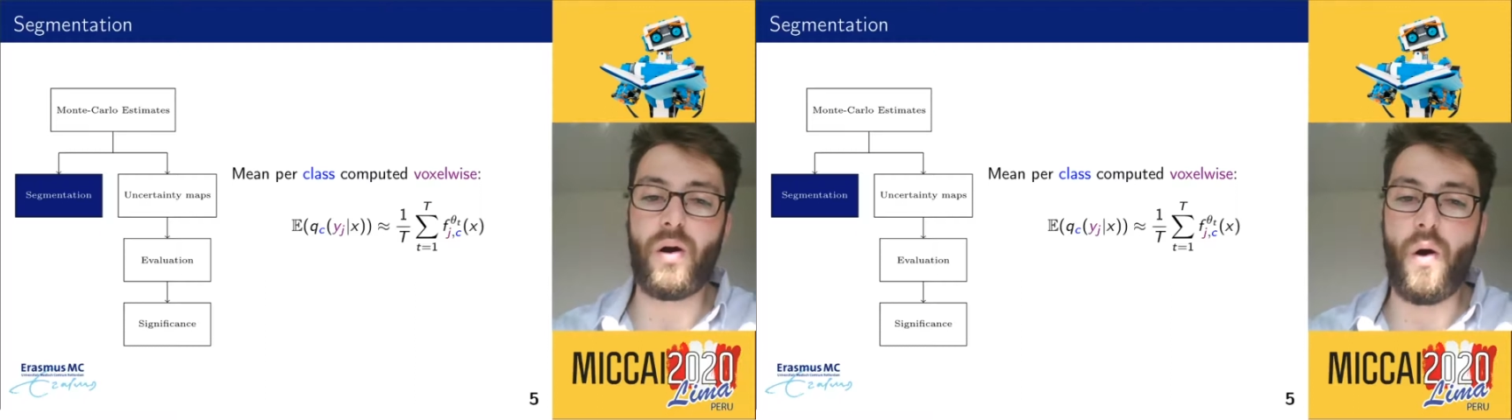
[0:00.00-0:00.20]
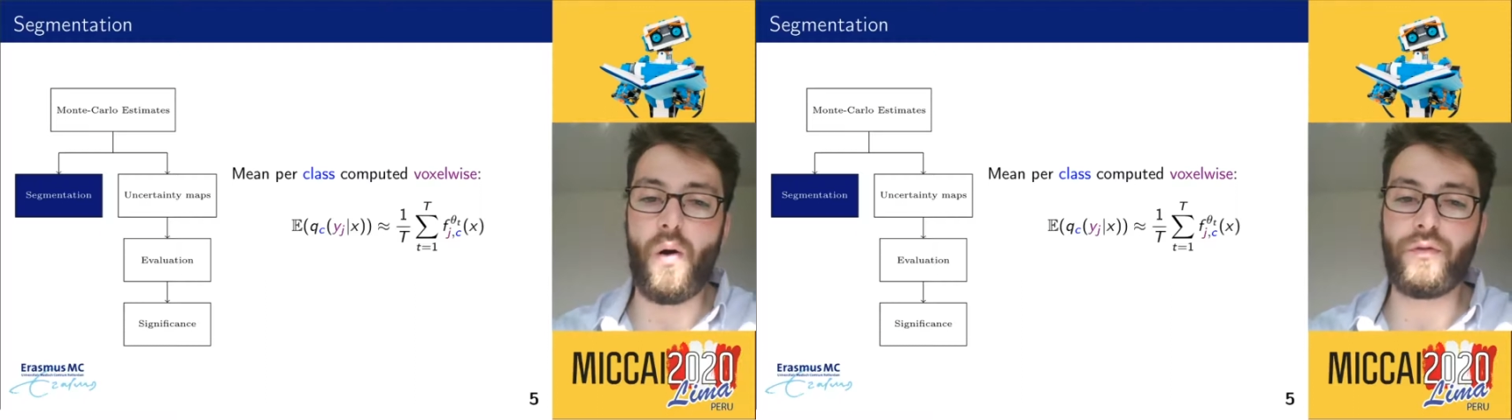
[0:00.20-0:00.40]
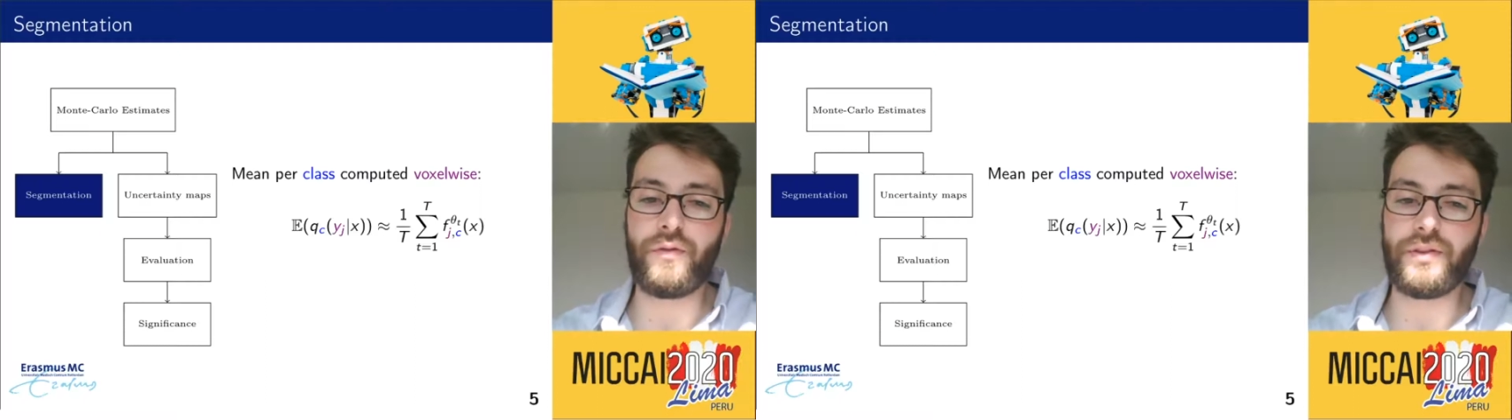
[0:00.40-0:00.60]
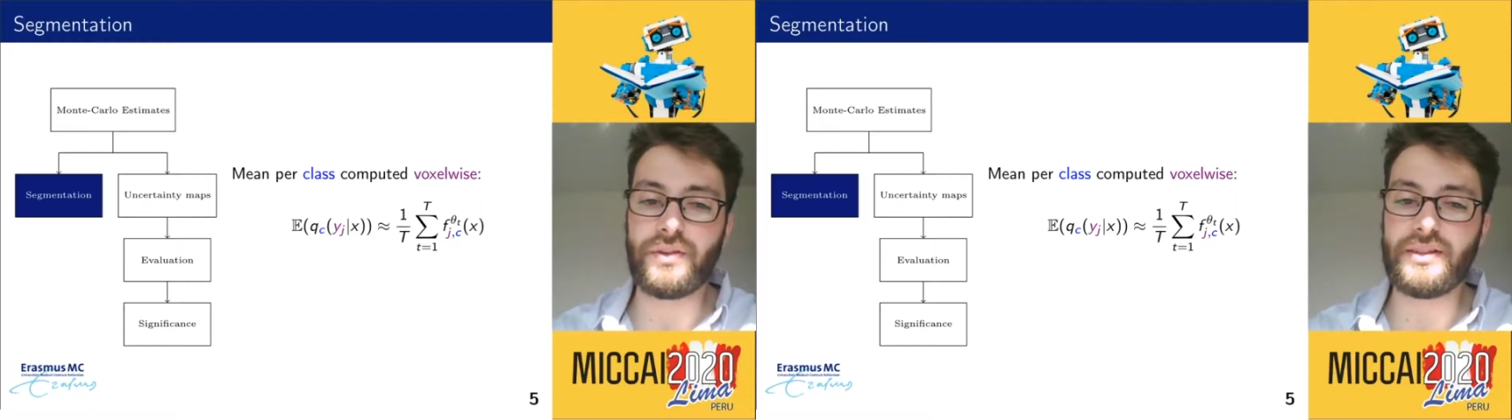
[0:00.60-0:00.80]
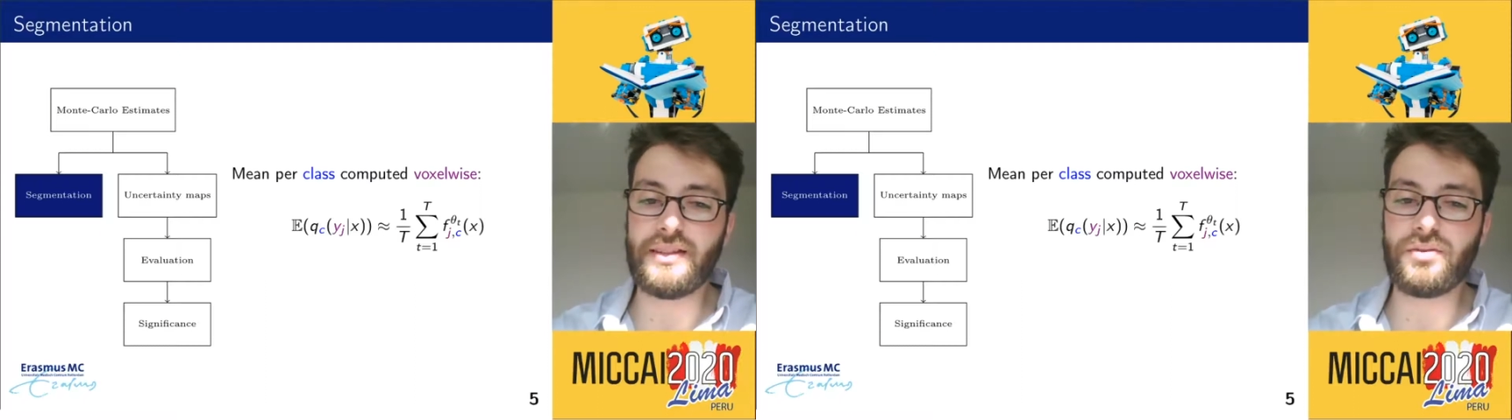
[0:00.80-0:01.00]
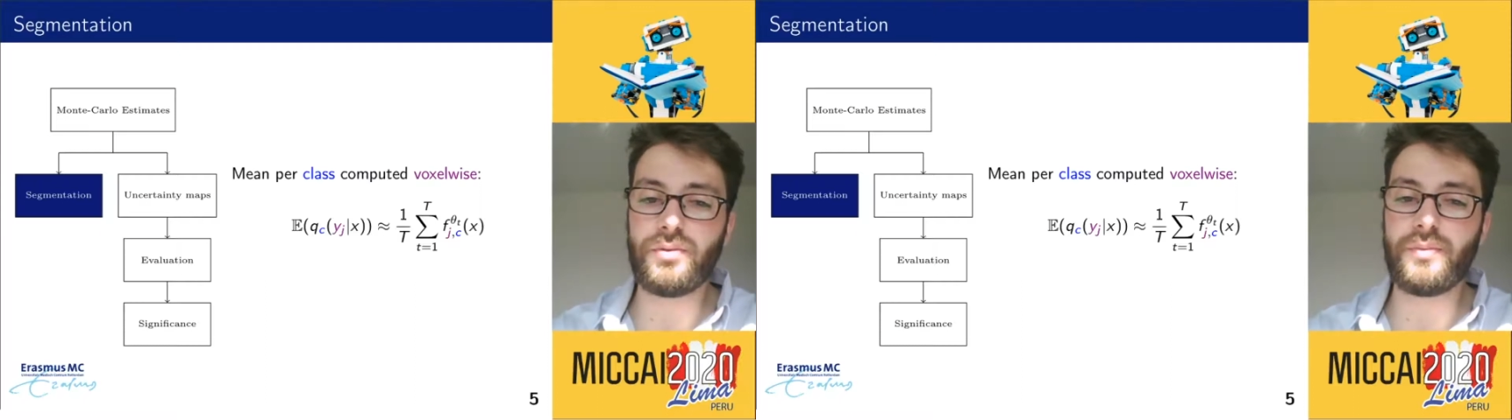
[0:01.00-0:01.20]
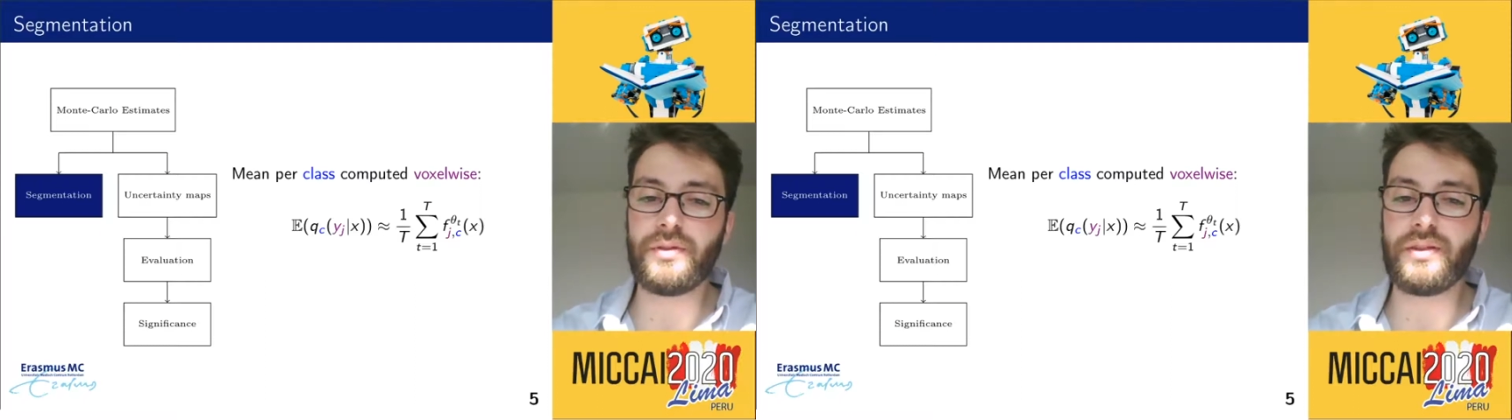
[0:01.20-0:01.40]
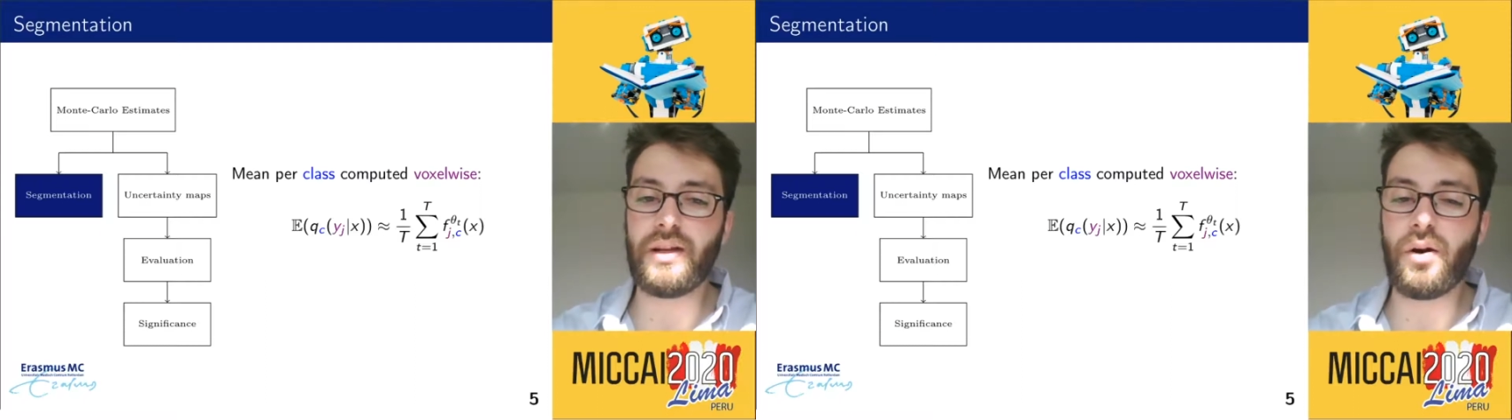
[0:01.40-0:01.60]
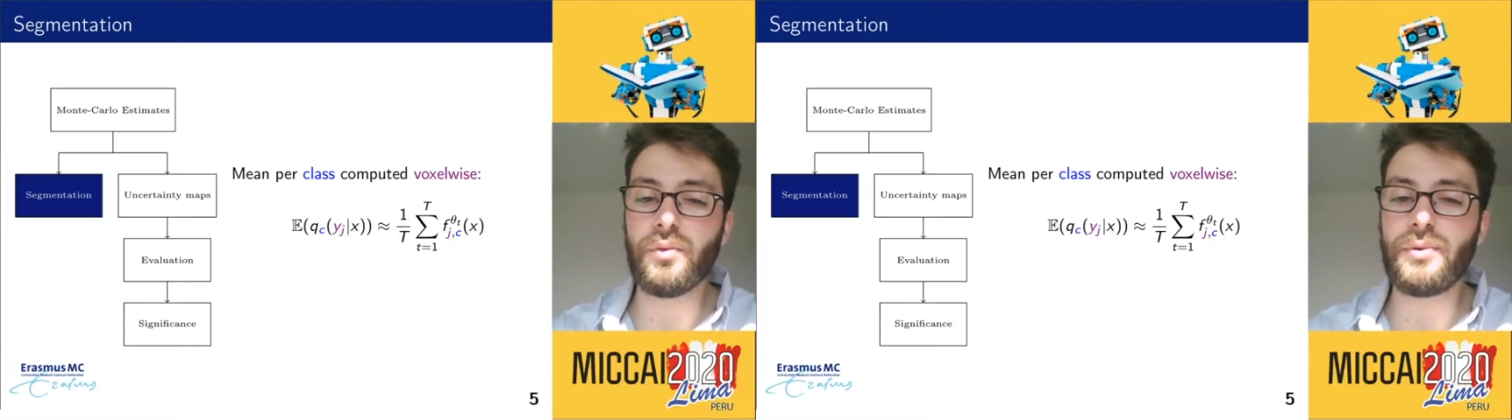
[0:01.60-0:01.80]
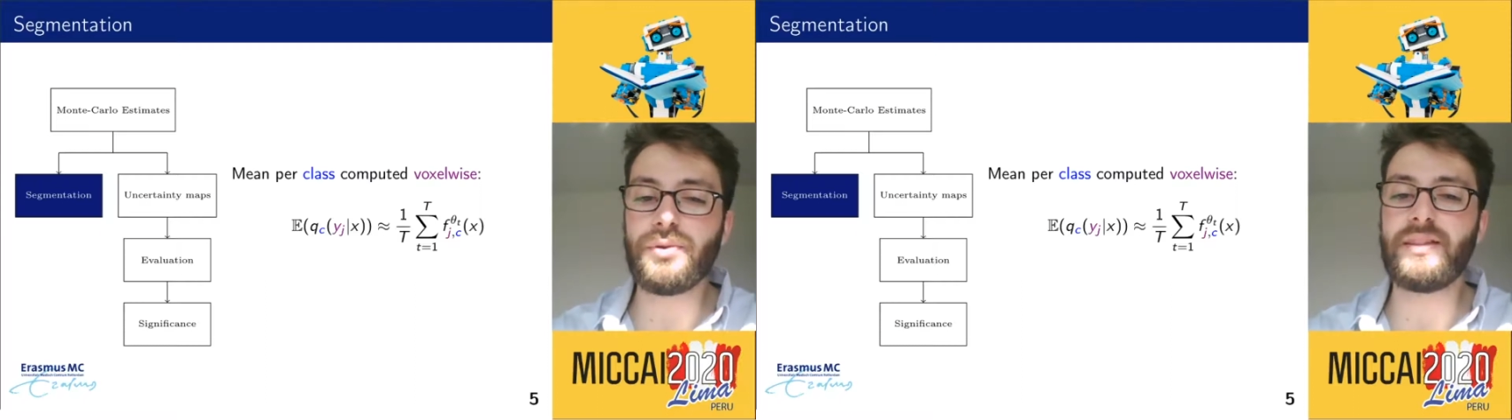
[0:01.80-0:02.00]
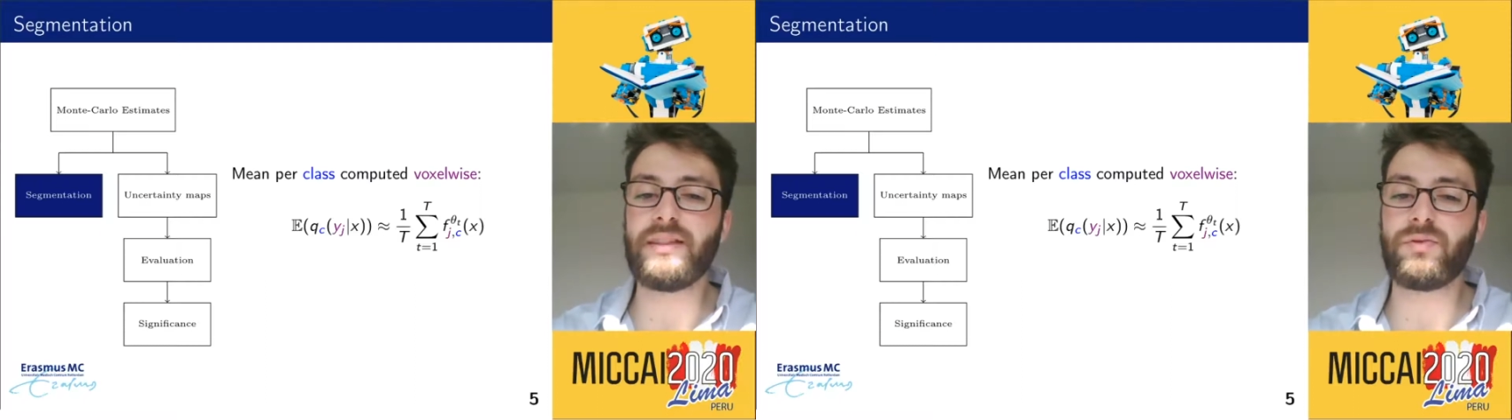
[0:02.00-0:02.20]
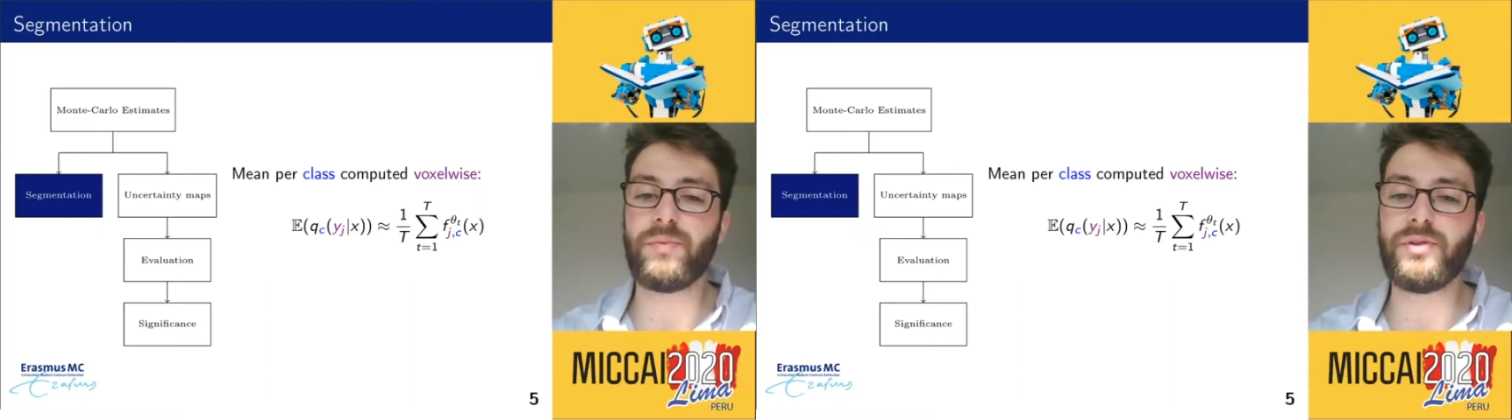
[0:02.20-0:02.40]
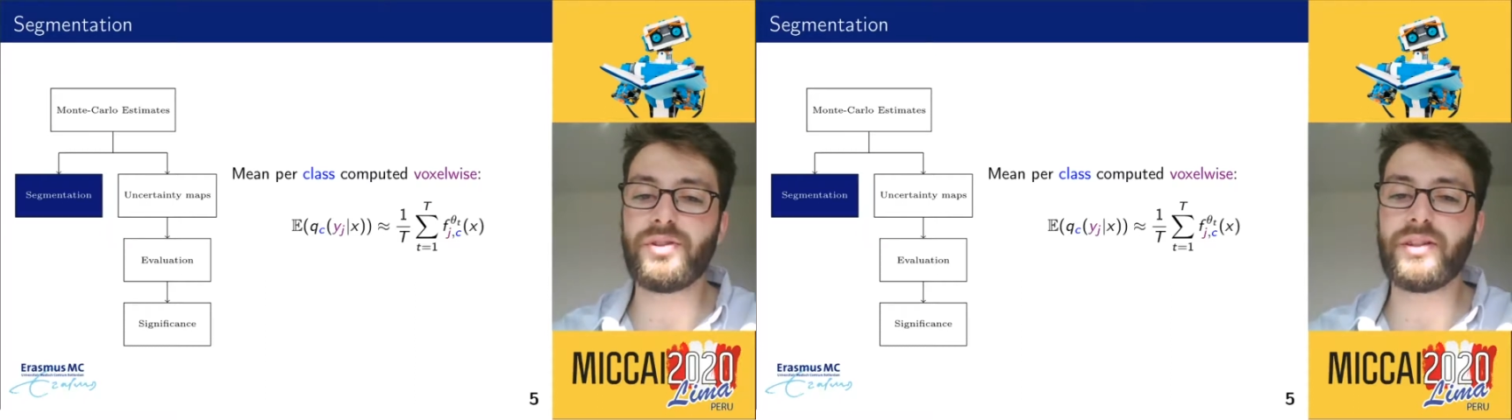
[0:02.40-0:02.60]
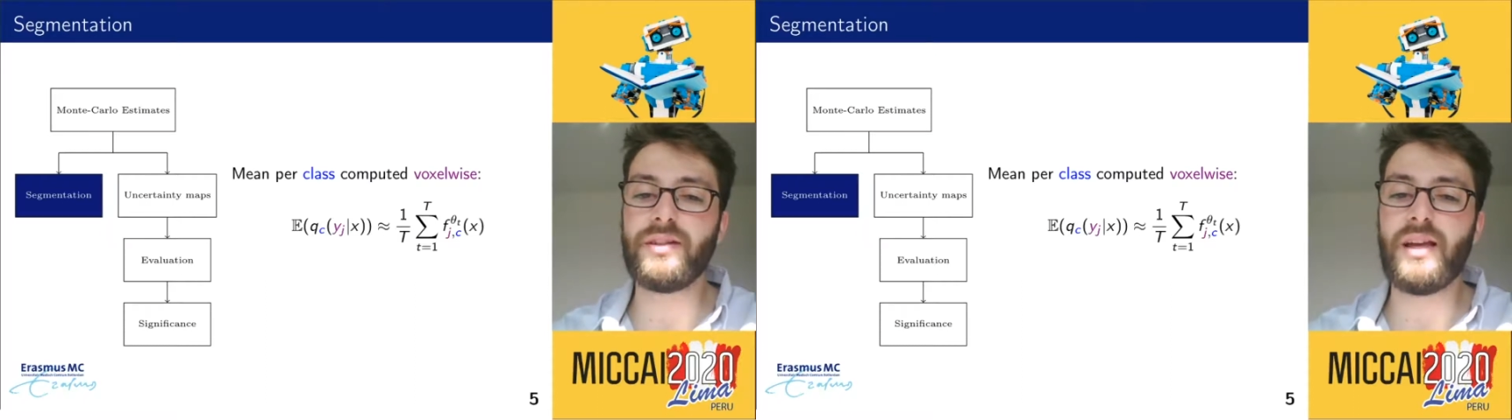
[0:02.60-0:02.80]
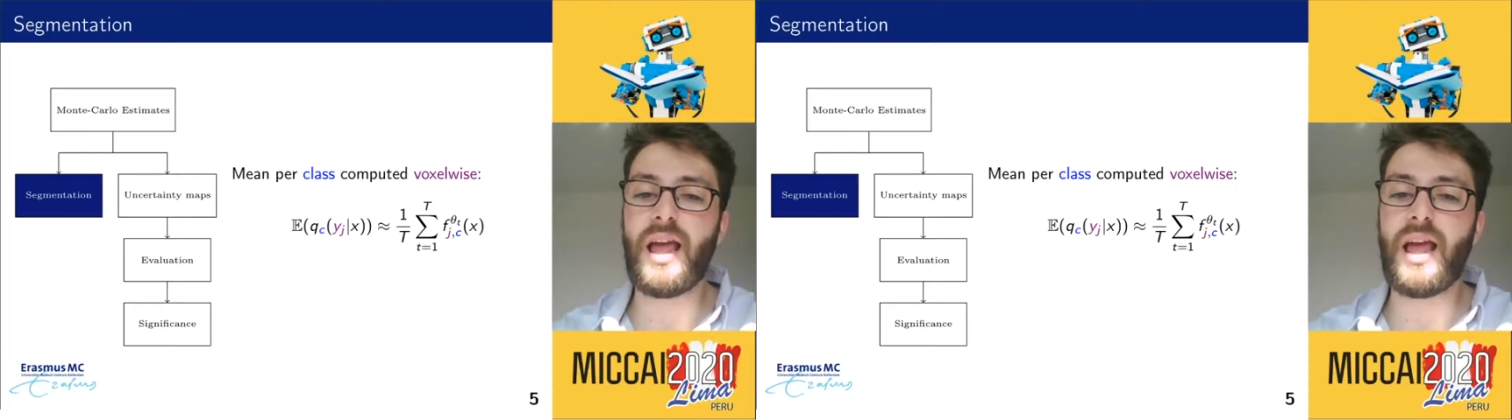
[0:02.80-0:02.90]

of the output distribution